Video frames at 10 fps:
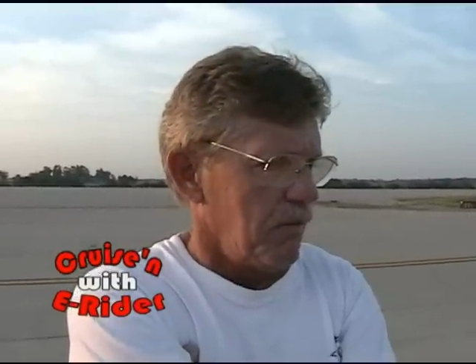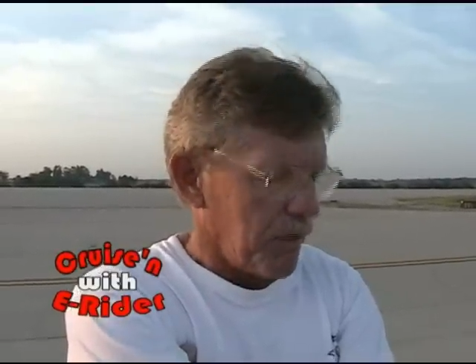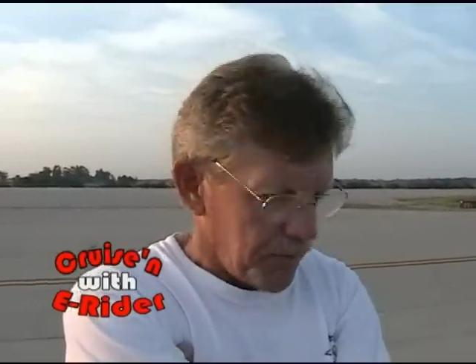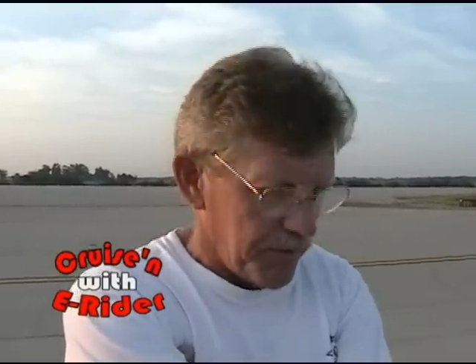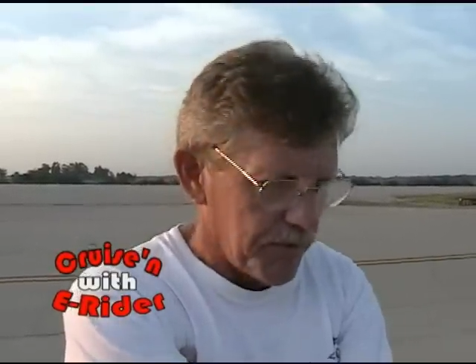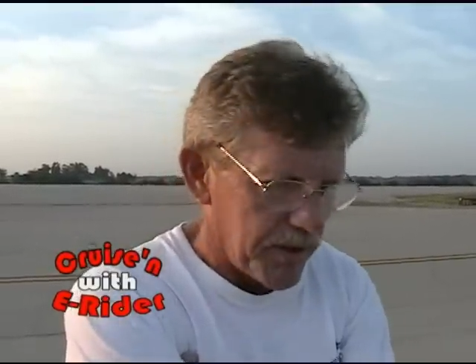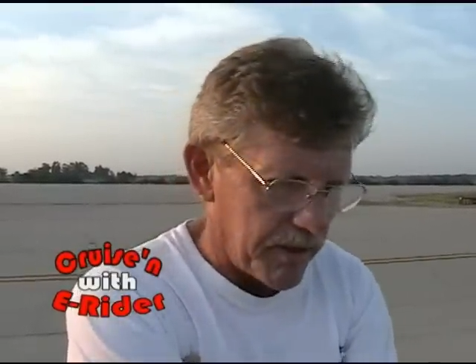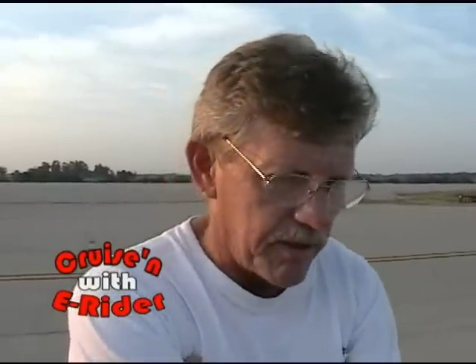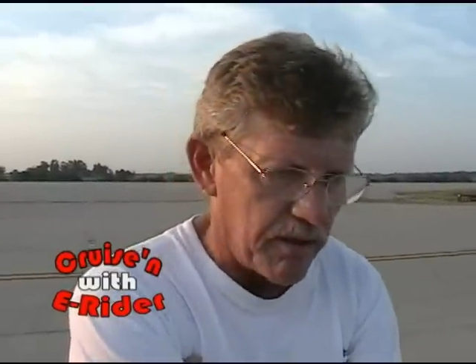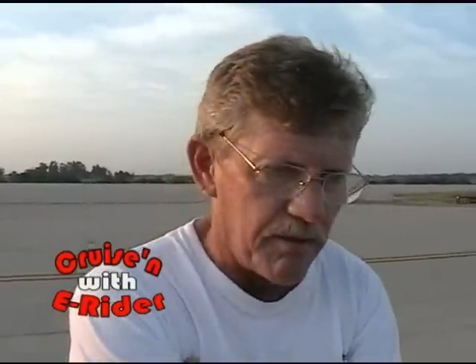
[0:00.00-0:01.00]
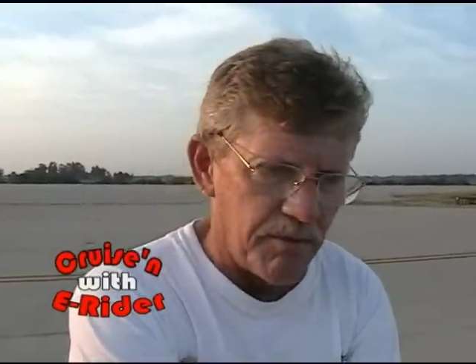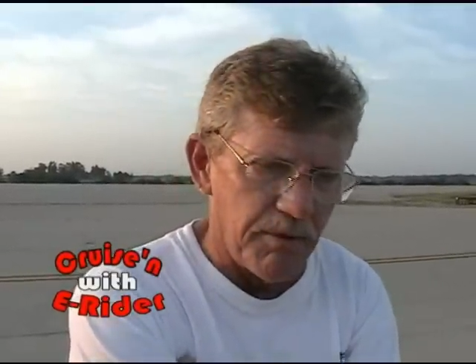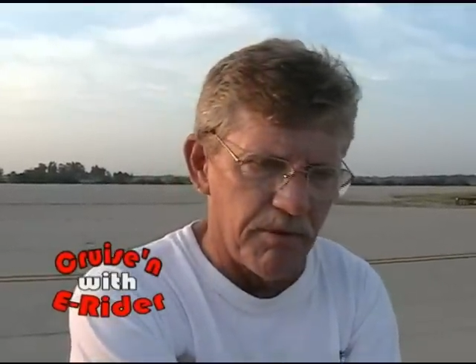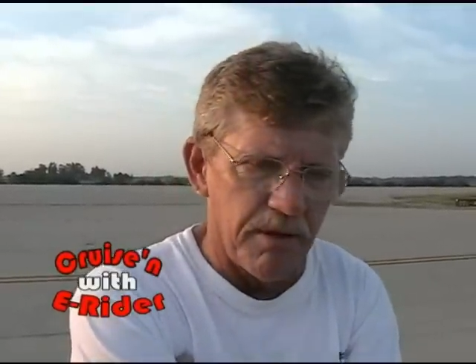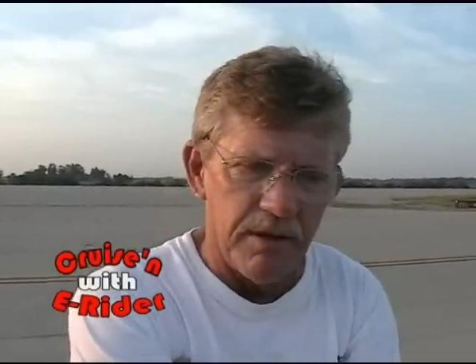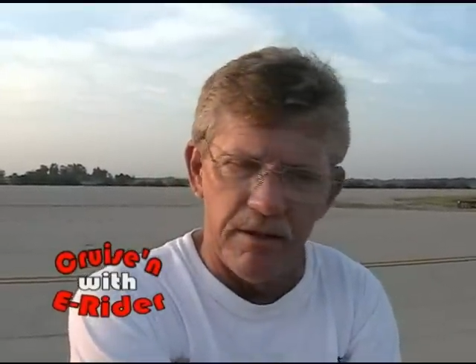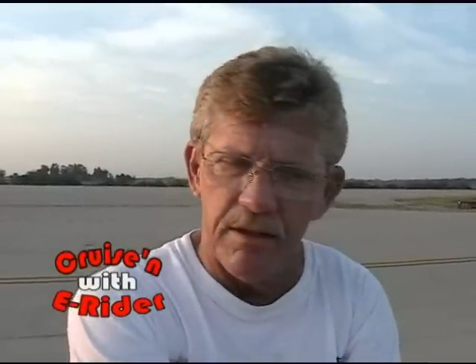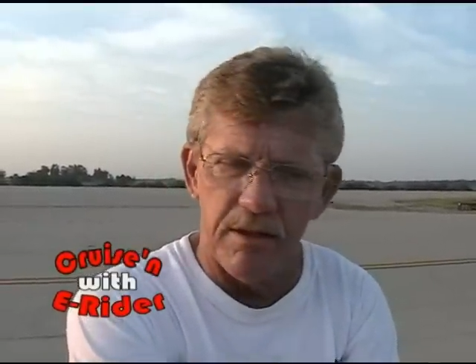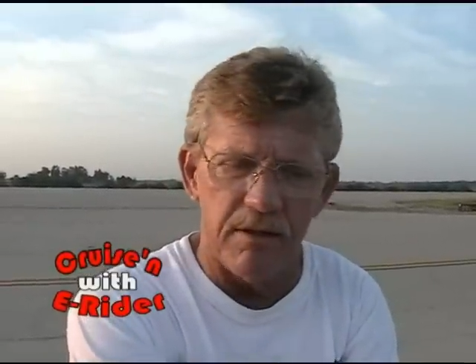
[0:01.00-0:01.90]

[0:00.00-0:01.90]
what do we run? We run